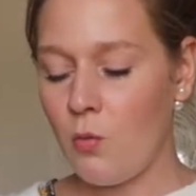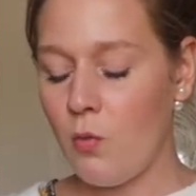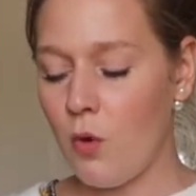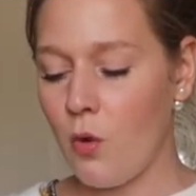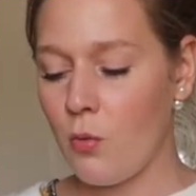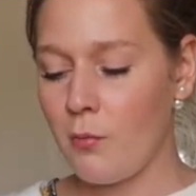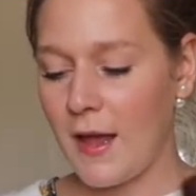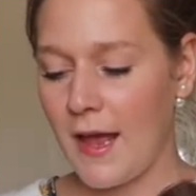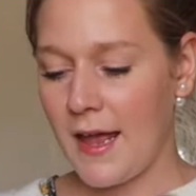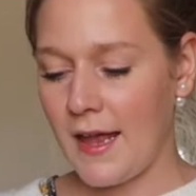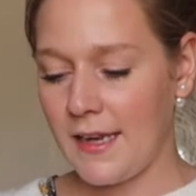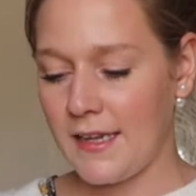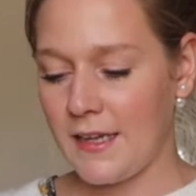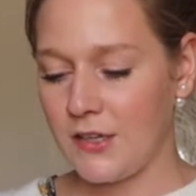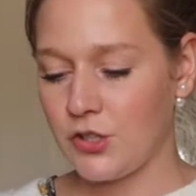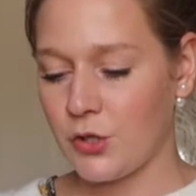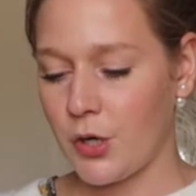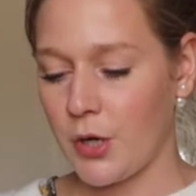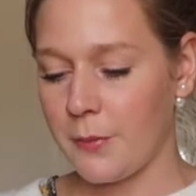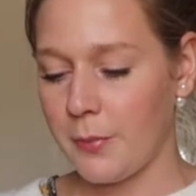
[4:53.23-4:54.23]
Warm
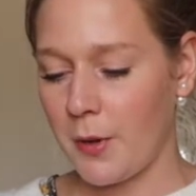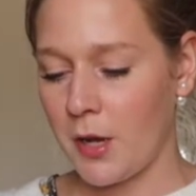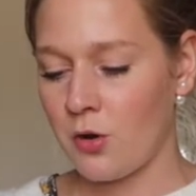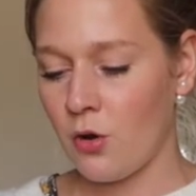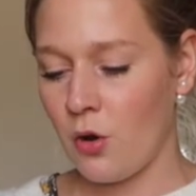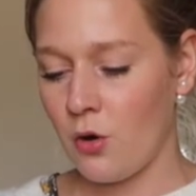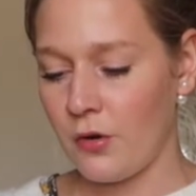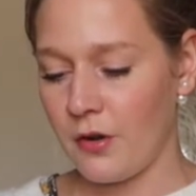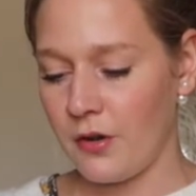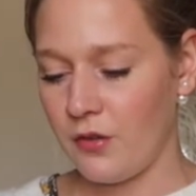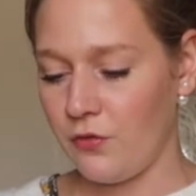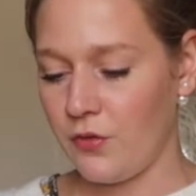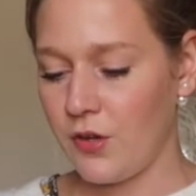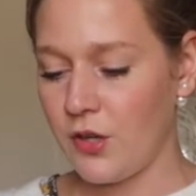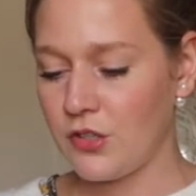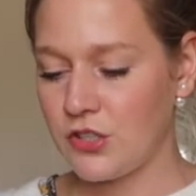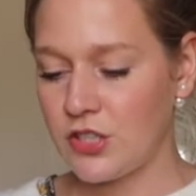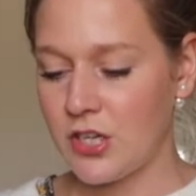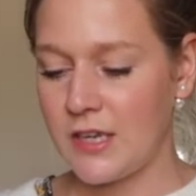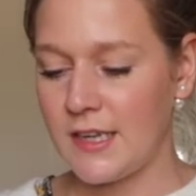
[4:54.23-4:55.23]
heliotrope and orris
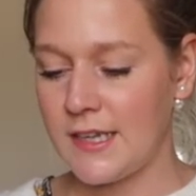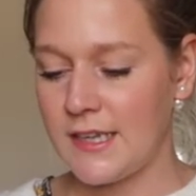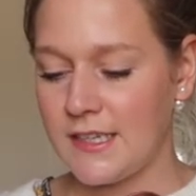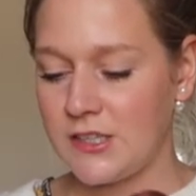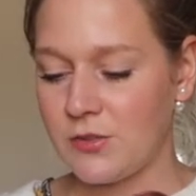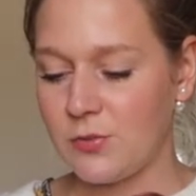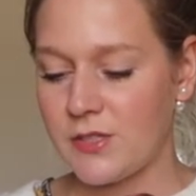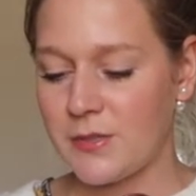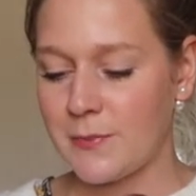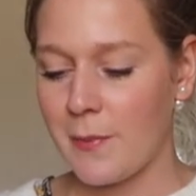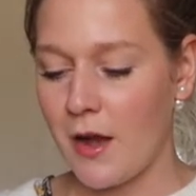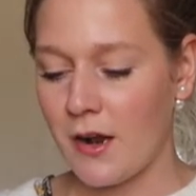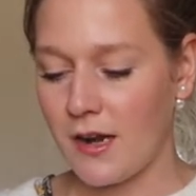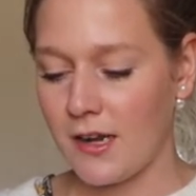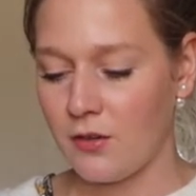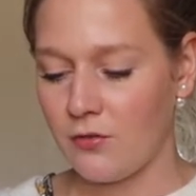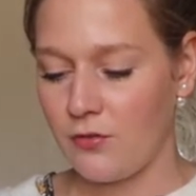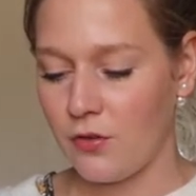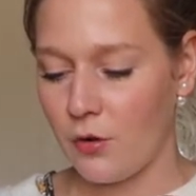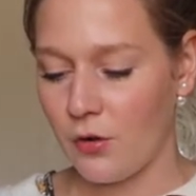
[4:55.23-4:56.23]
fusion lead to a
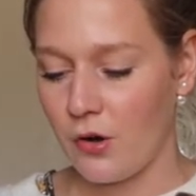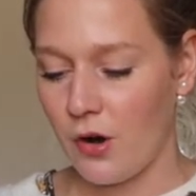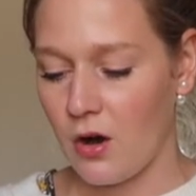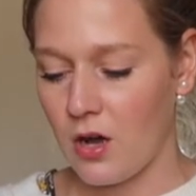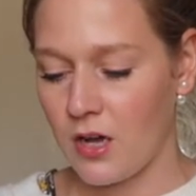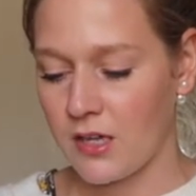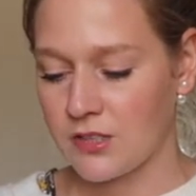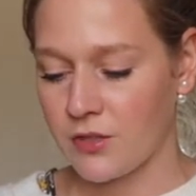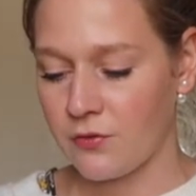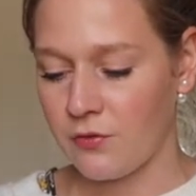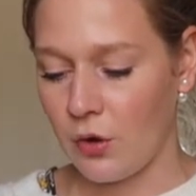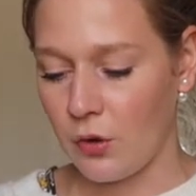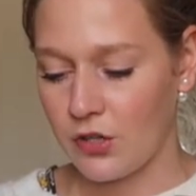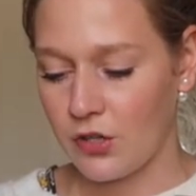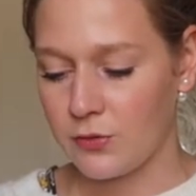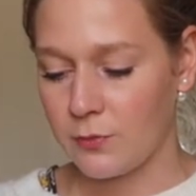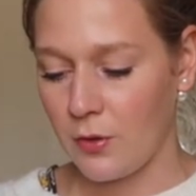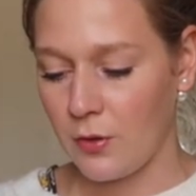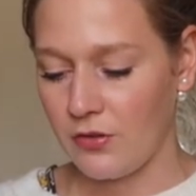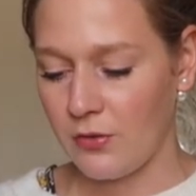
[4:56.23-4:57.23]
sparkling floral heart of
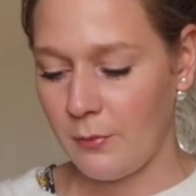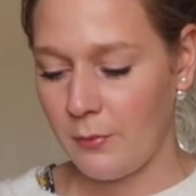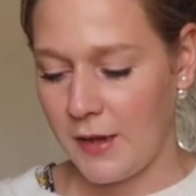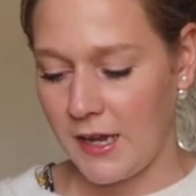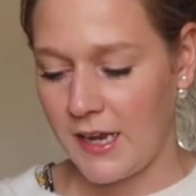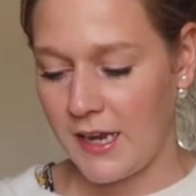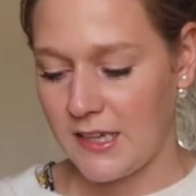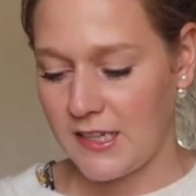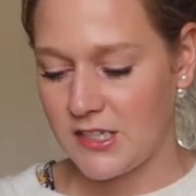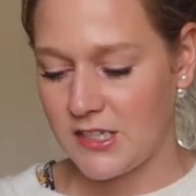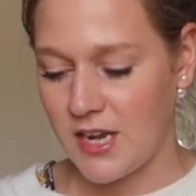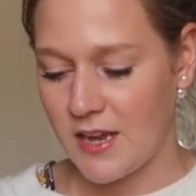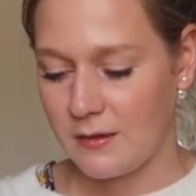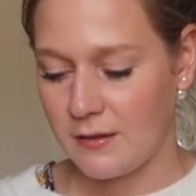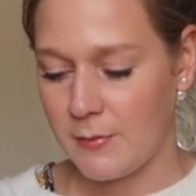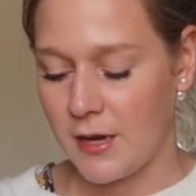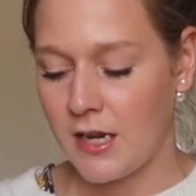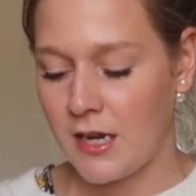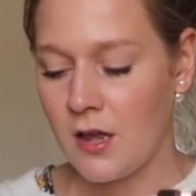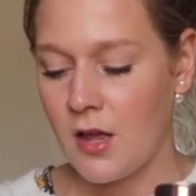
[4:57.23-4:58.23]
orange blossom, peony and
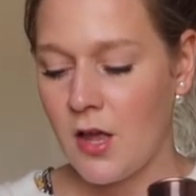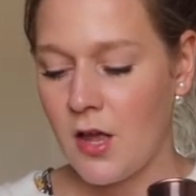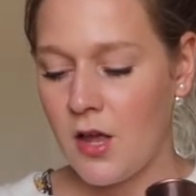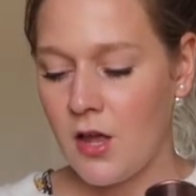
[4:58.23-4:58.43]
jasmine.